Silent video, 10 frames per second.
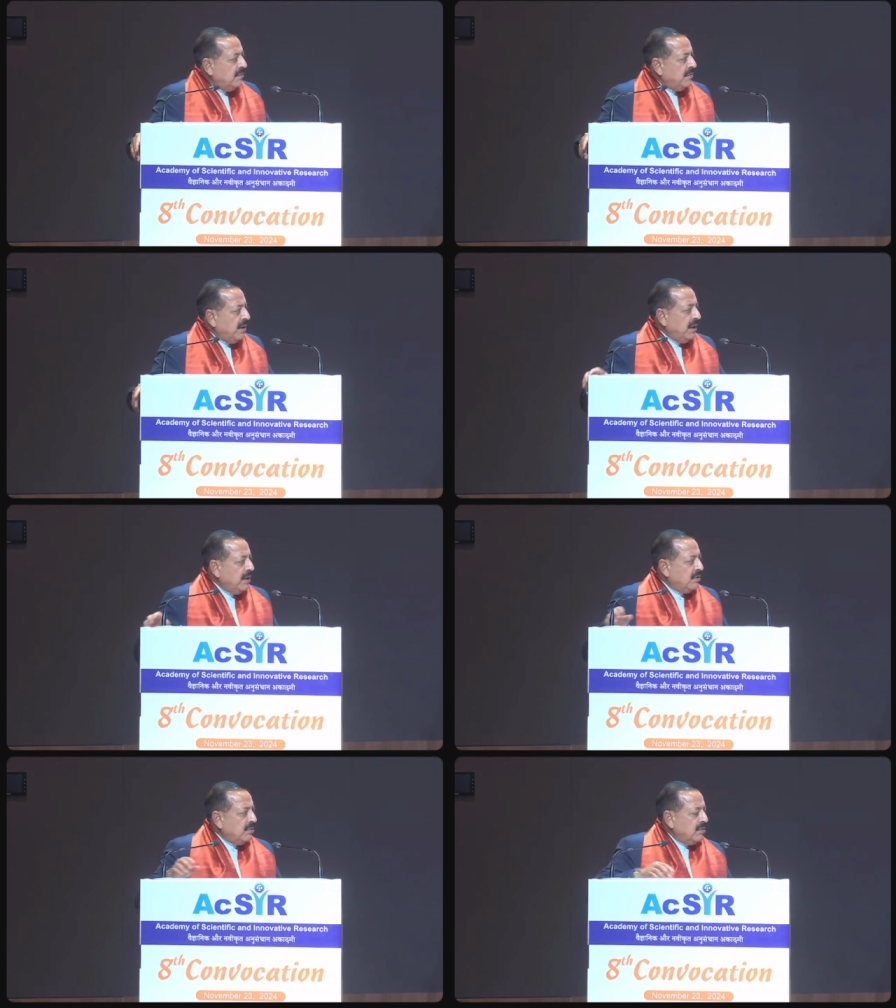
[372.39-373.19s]
we
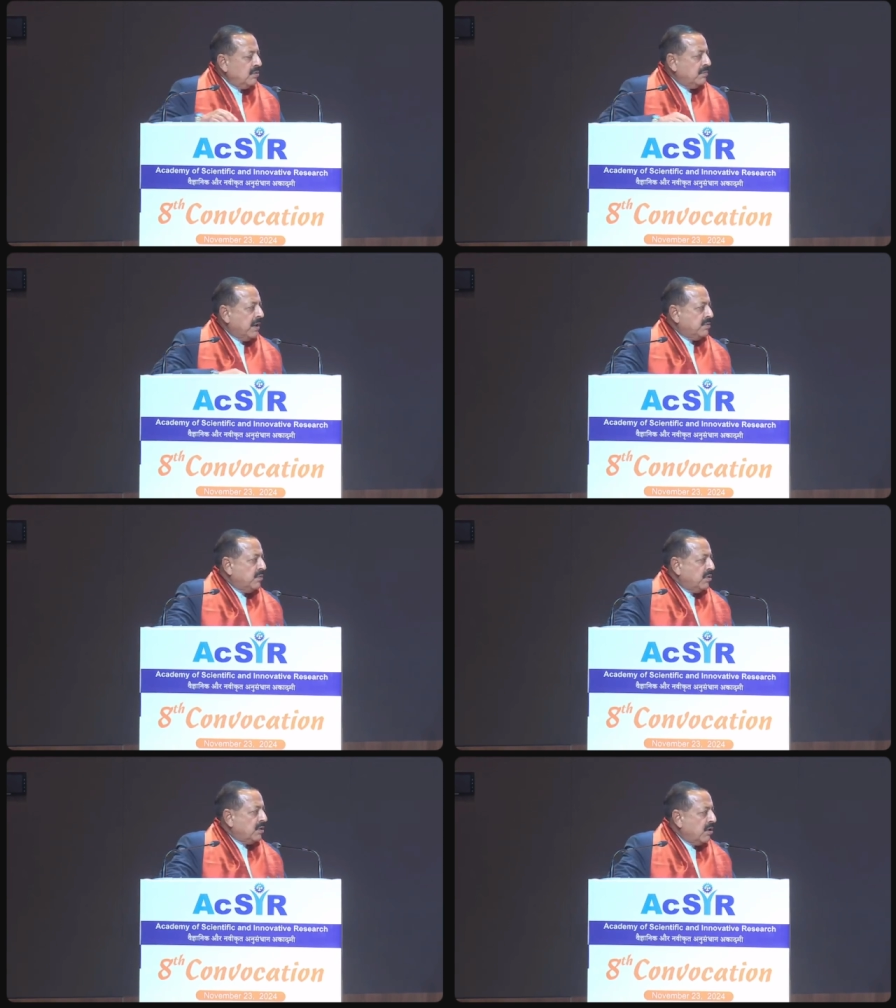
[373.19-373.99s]
need to do much
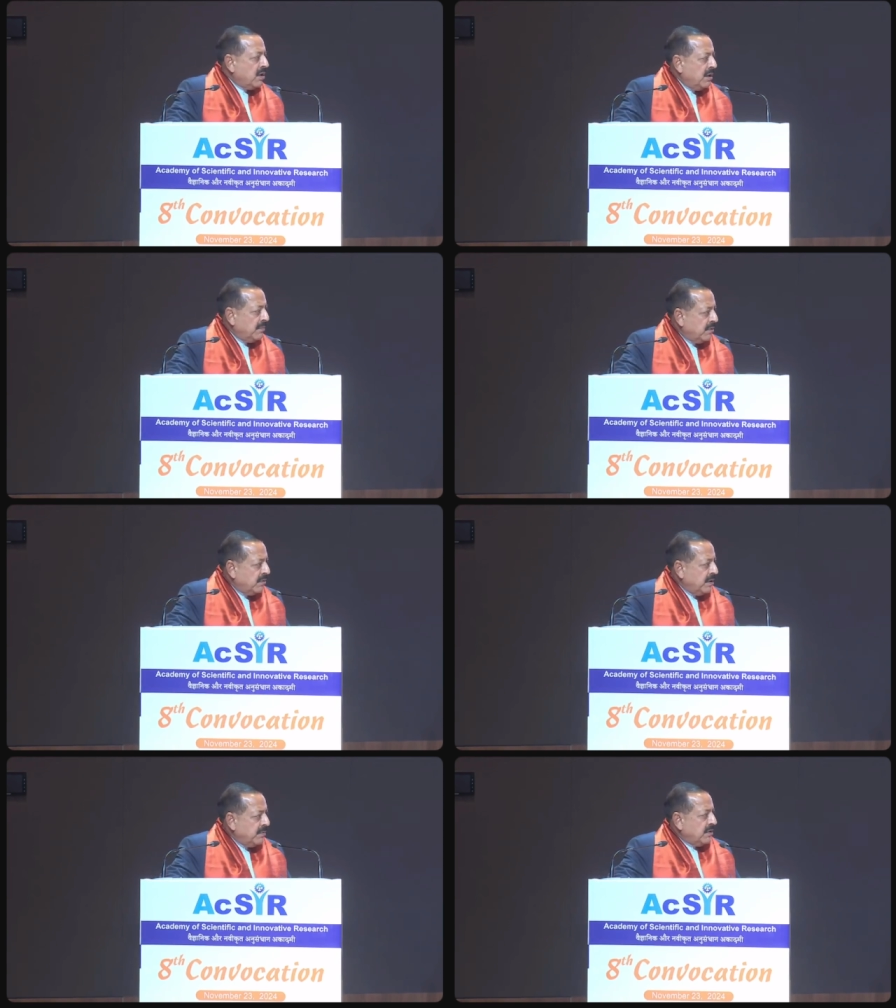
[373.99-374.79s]
more talking about
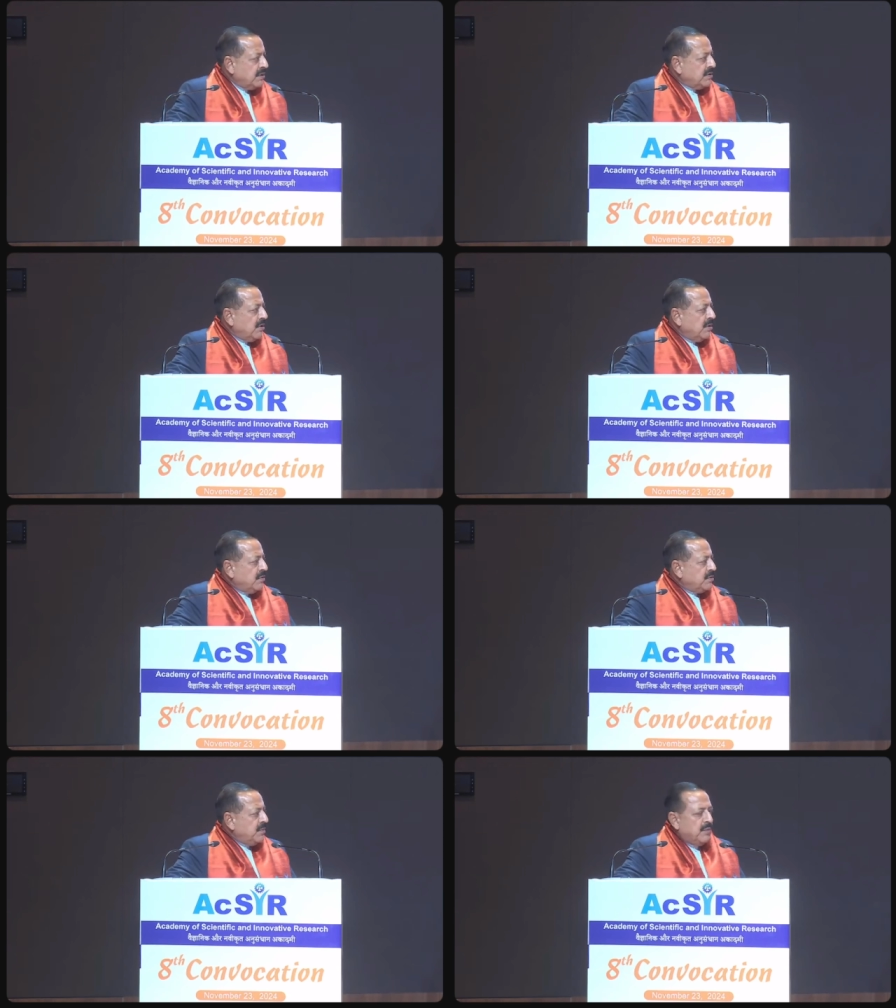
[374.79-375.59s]
it, because it's
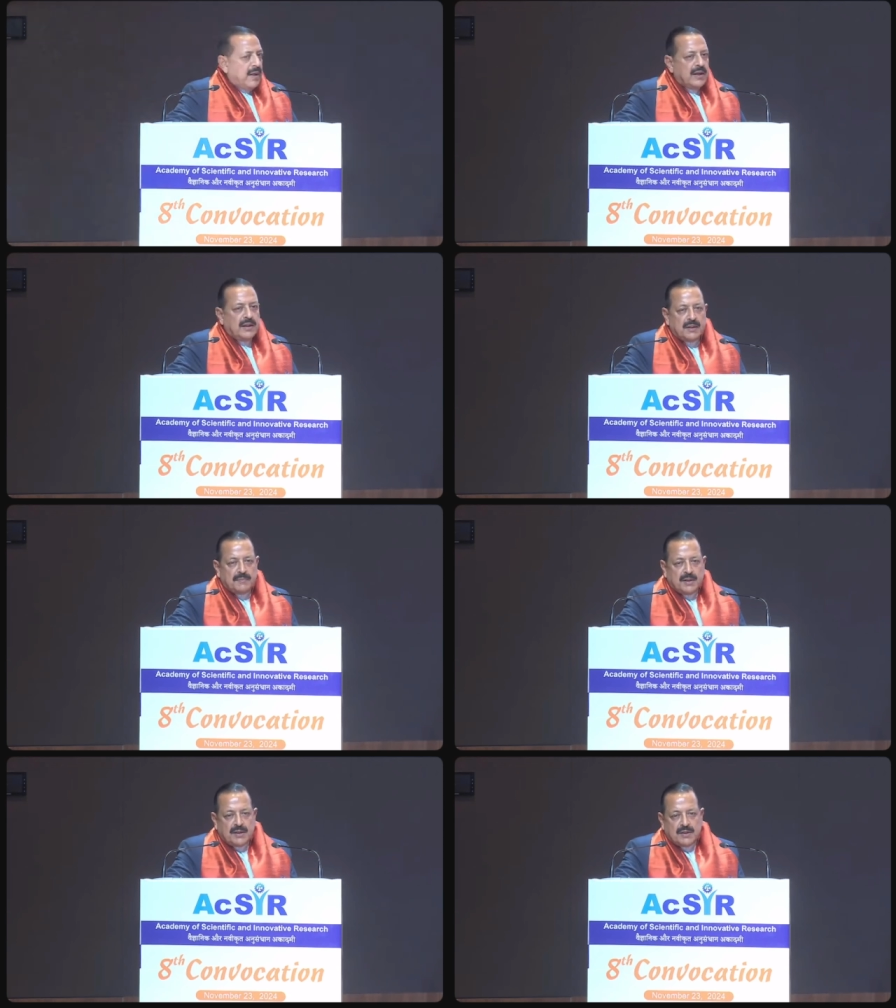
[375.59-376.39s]
almost been 1 year,
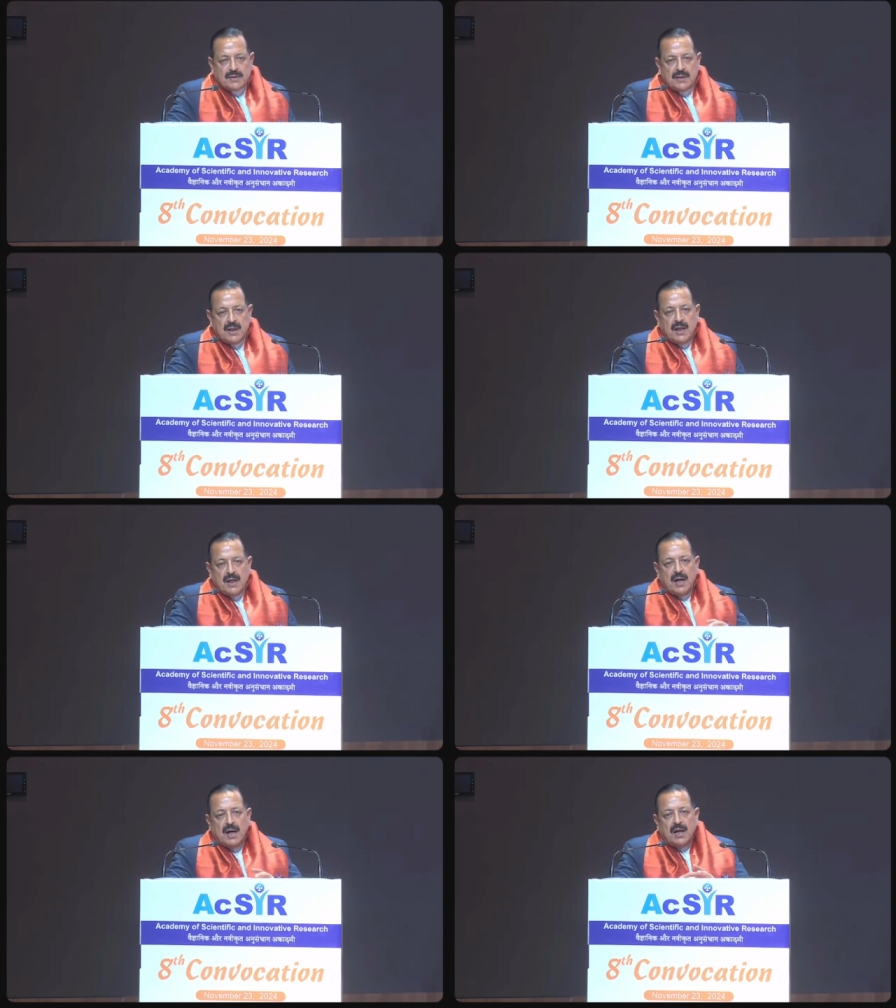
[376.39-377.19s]
but it's
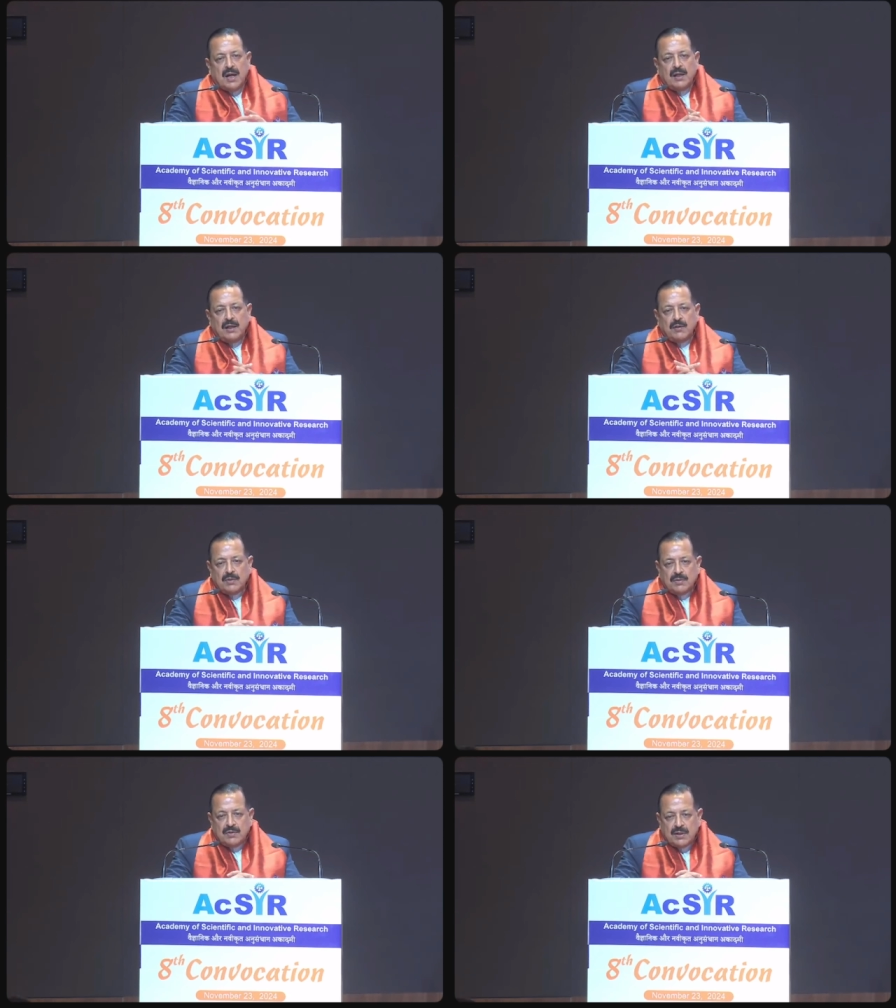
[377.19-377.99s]
hardly
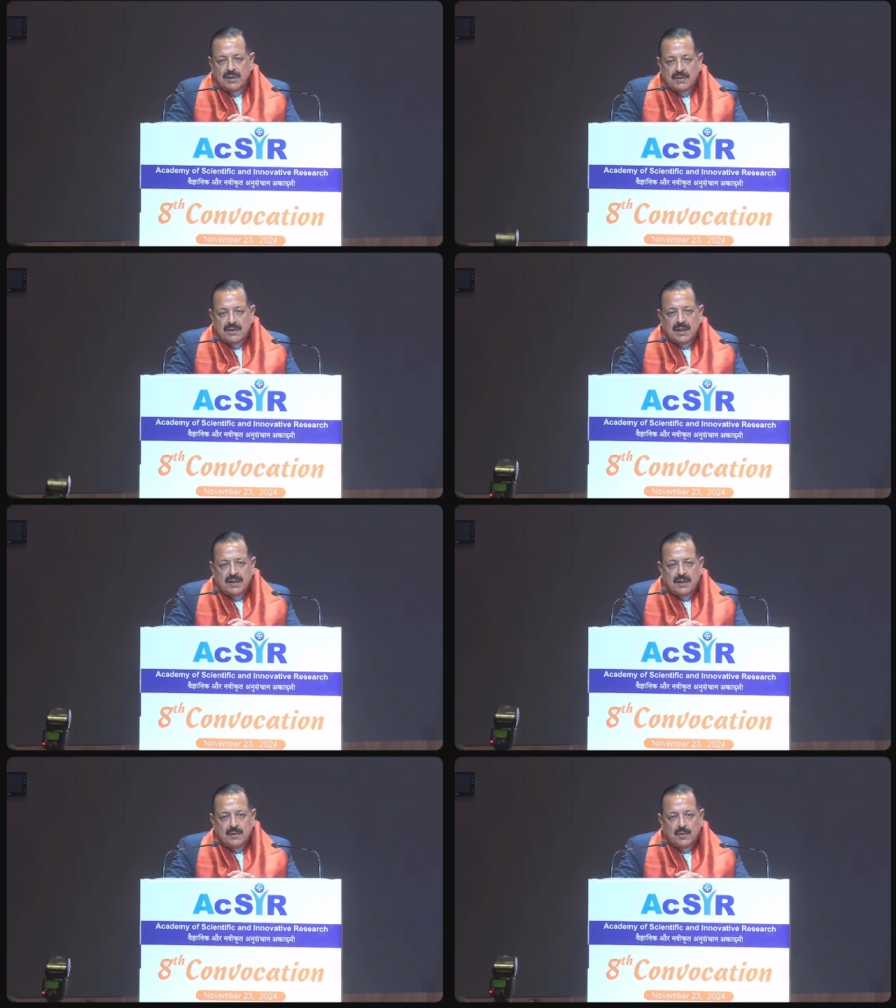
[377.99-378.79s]
known to the rest of the
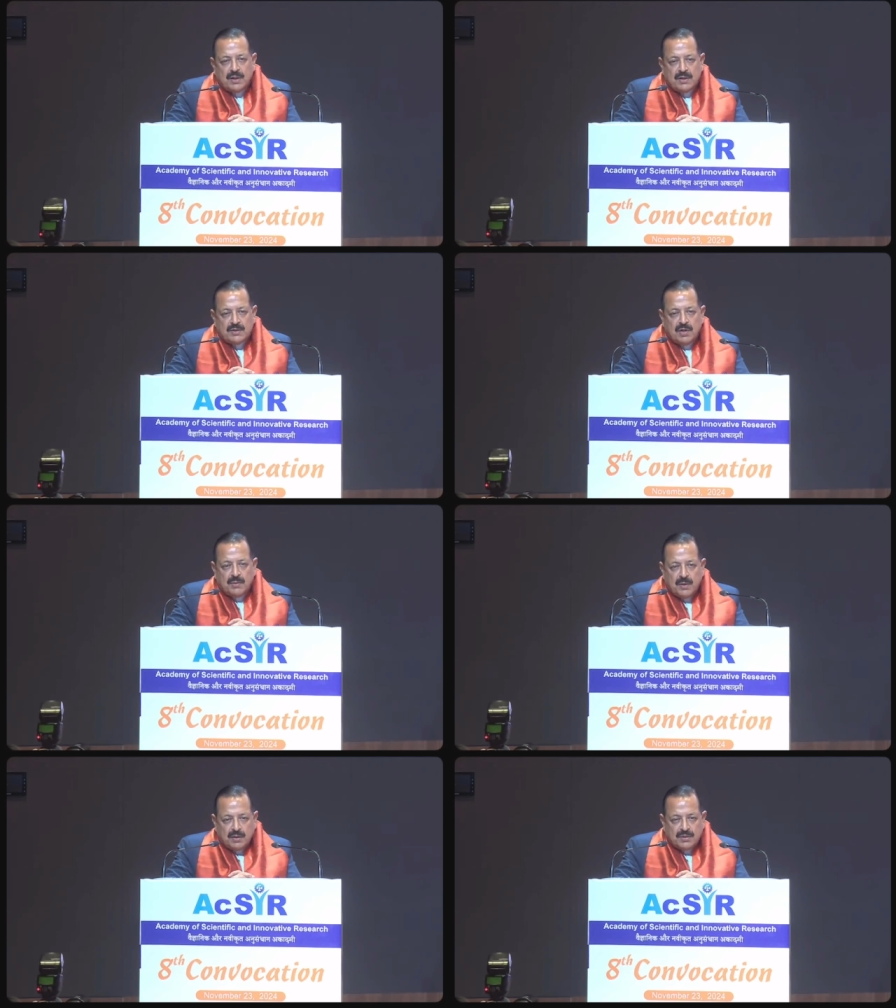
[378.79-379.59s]
country what it is all
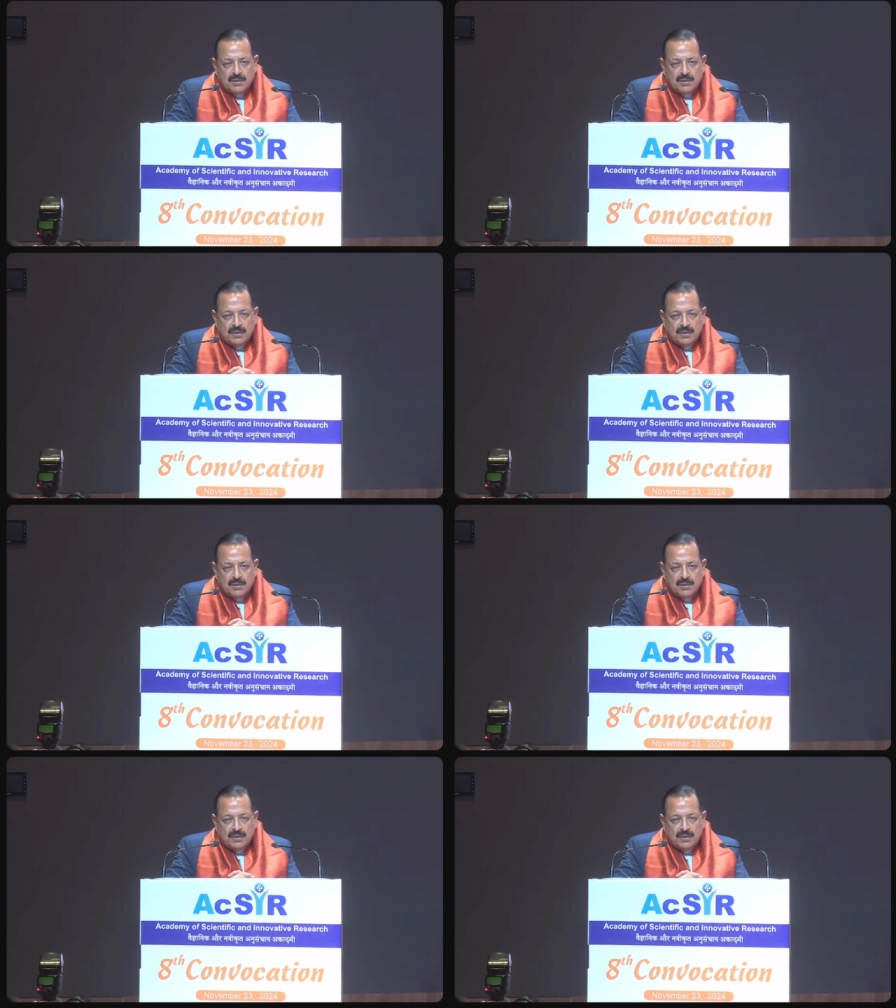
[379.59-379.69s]
about.